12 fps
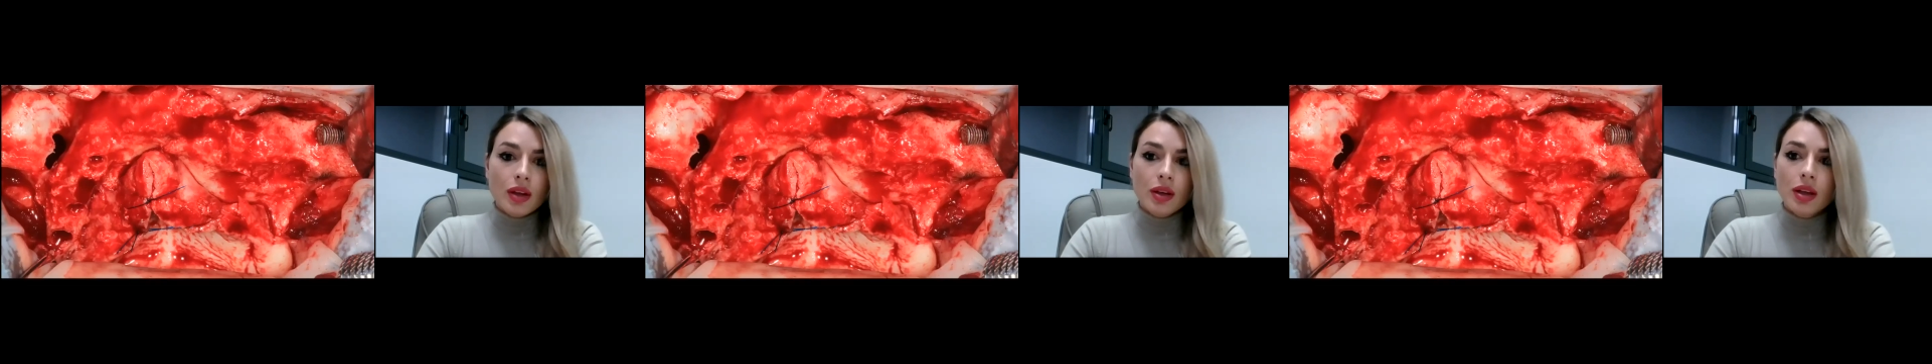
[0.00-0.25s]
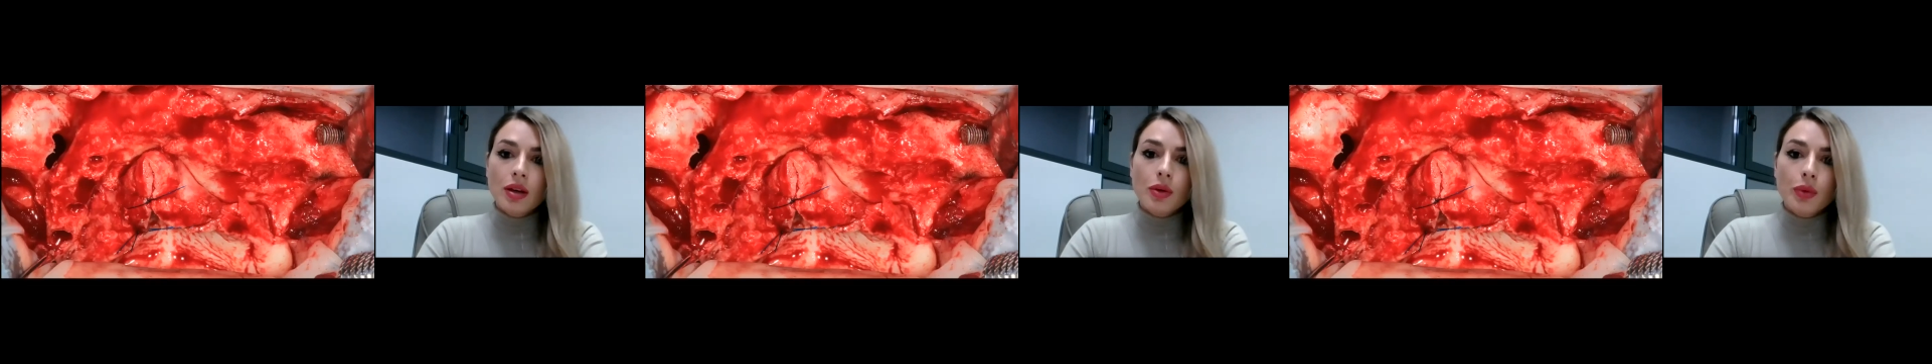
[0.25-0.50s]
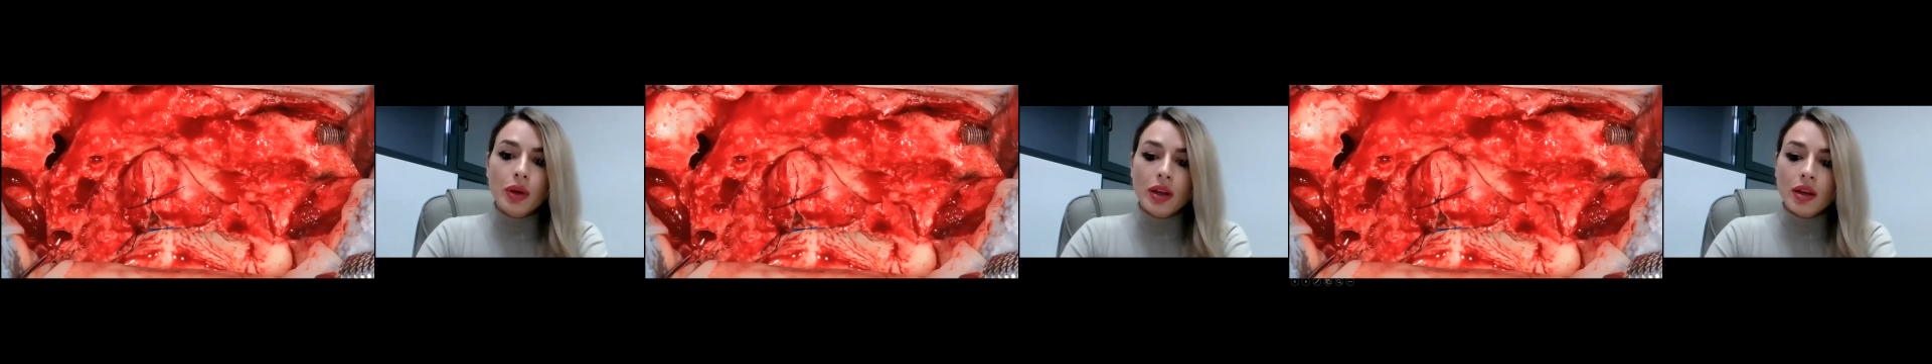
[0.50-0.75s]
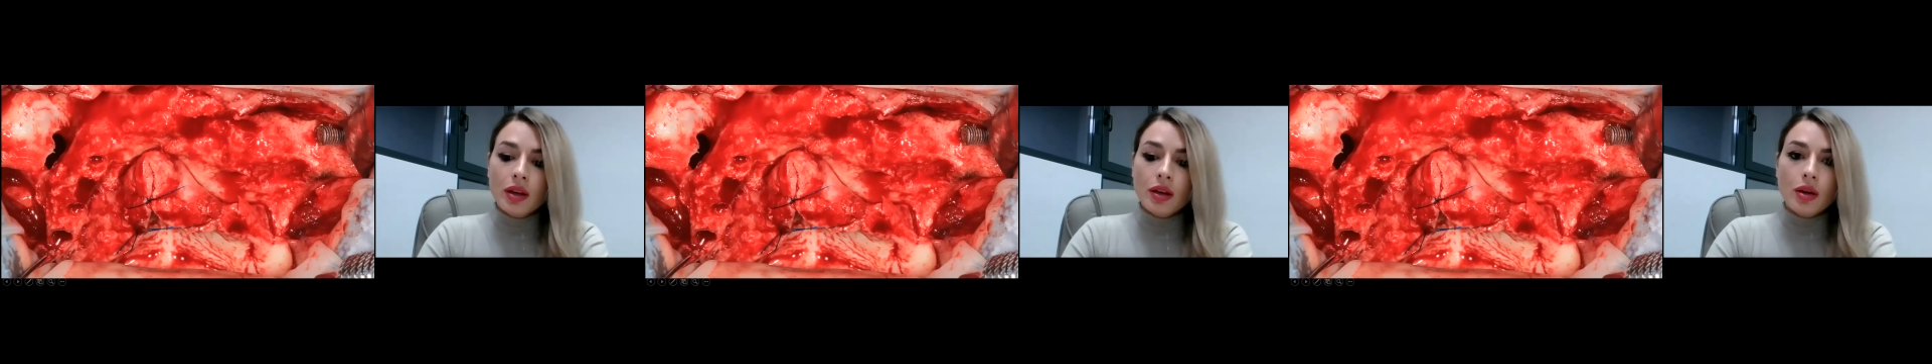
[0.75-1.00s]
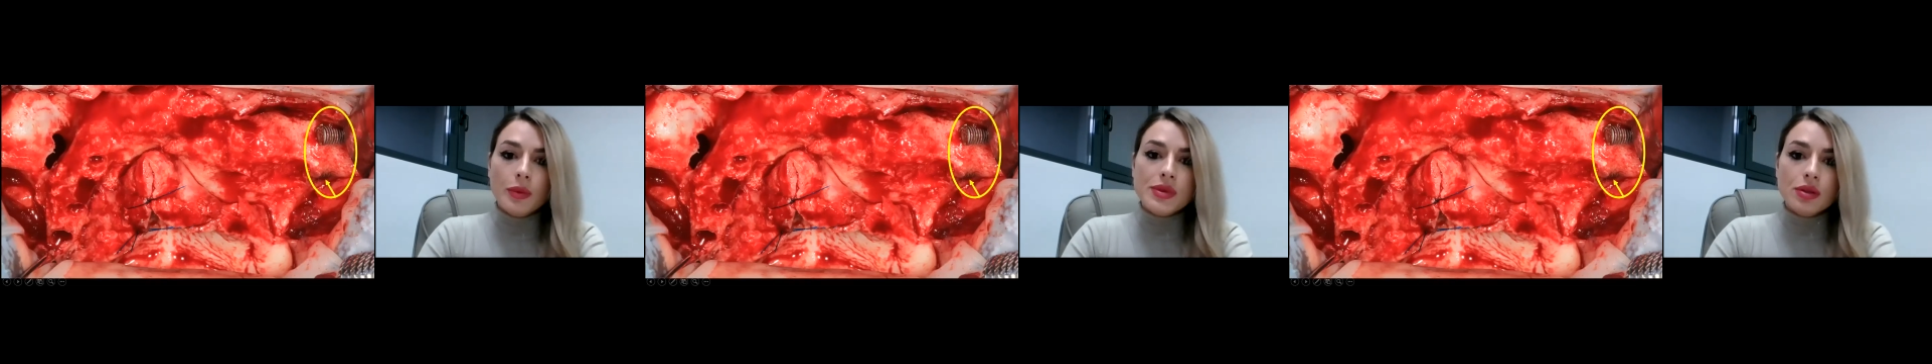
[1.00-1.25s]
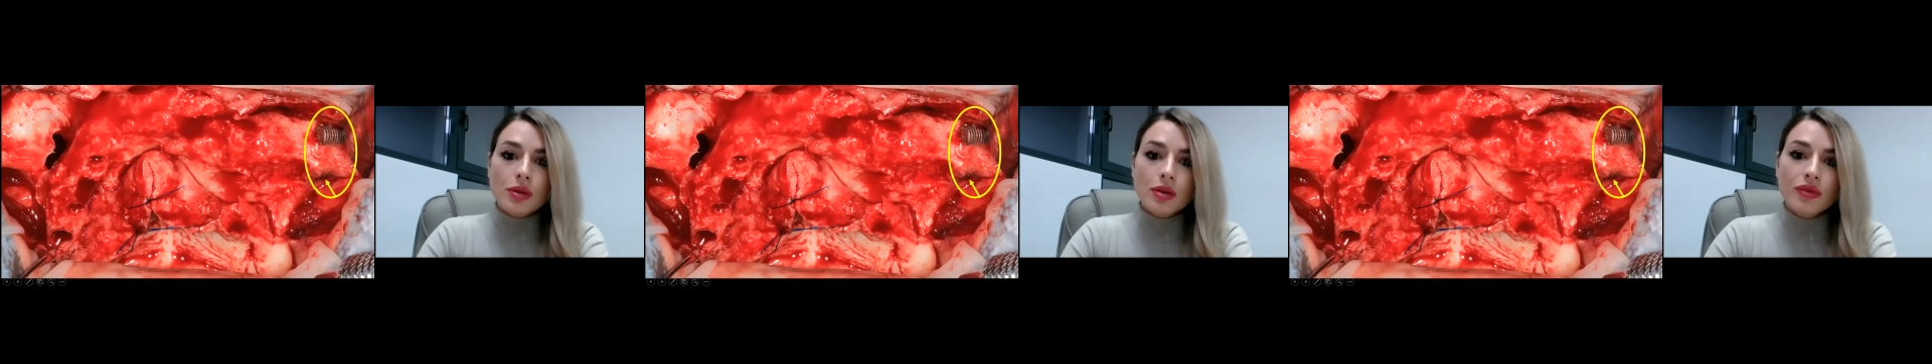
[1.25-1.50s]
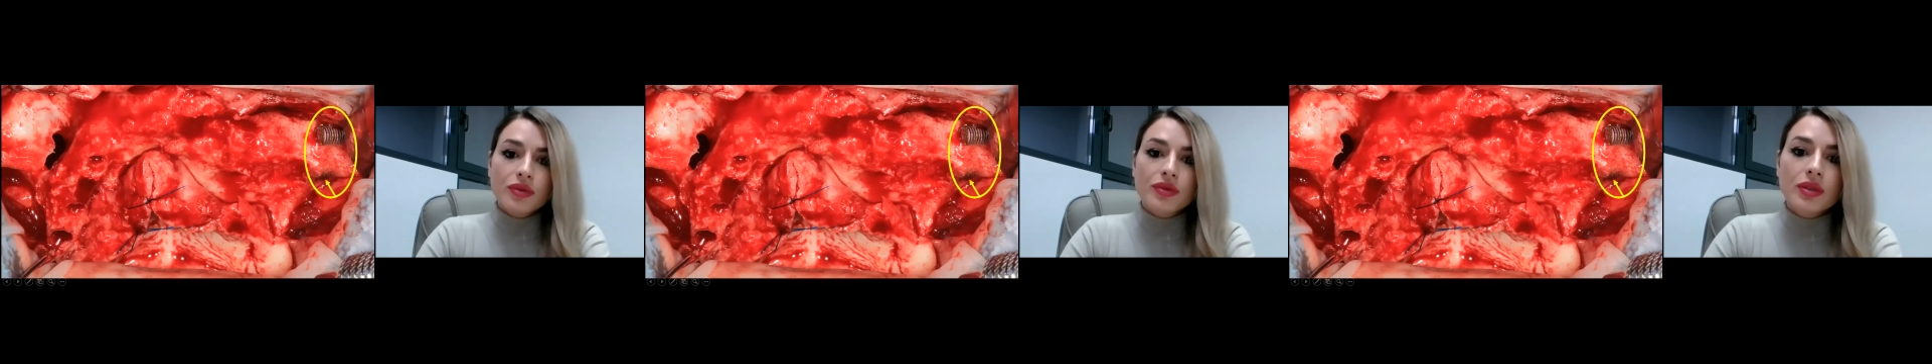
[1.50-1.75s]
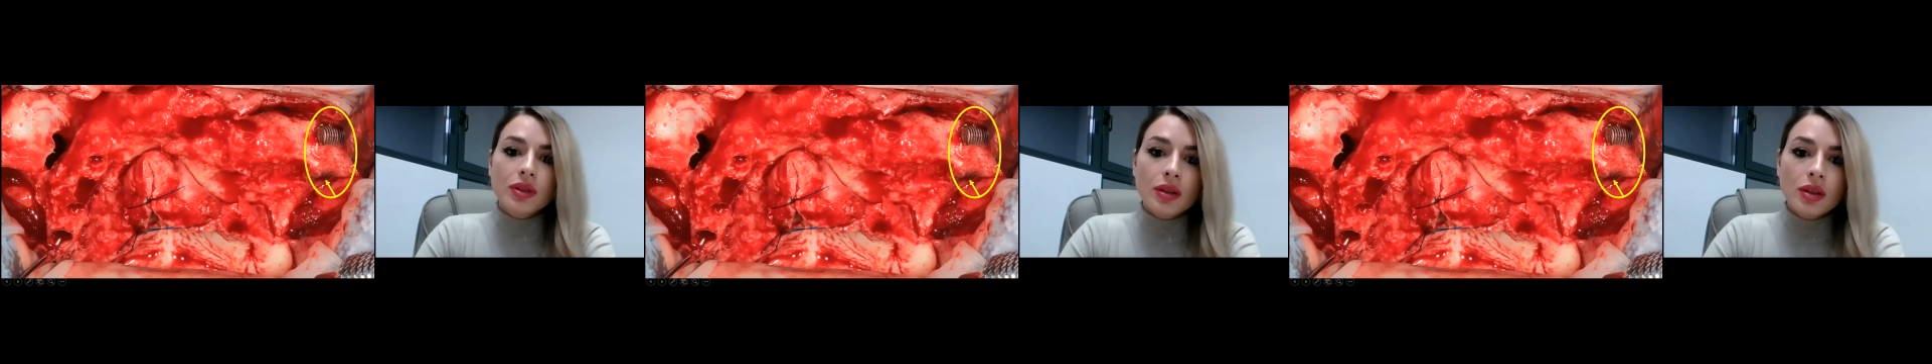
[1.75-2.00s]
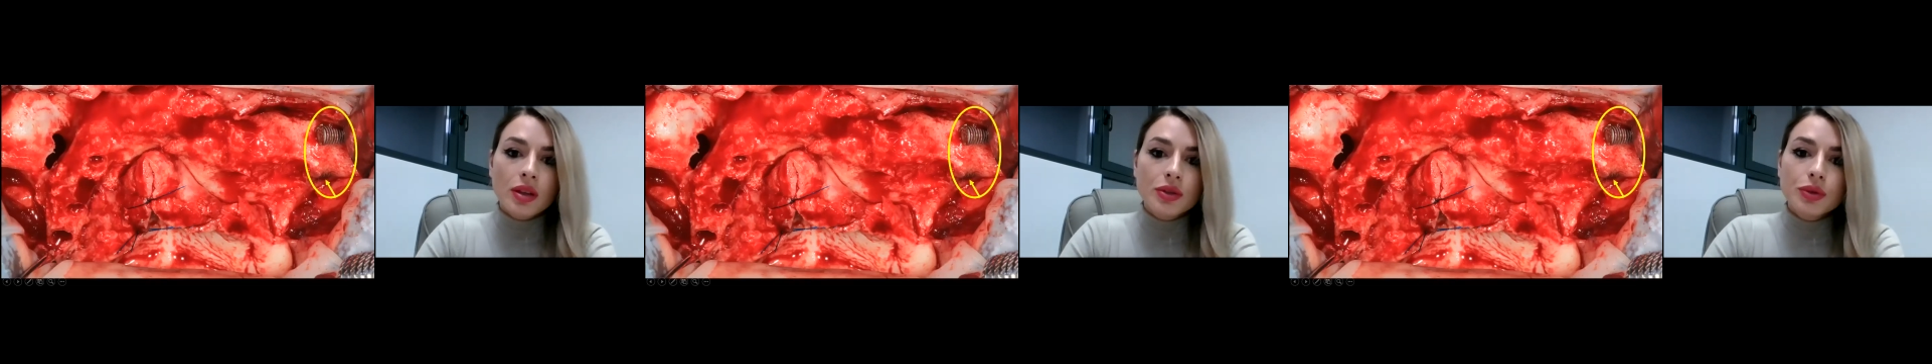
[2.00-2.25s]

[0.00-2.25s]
Here we can observe the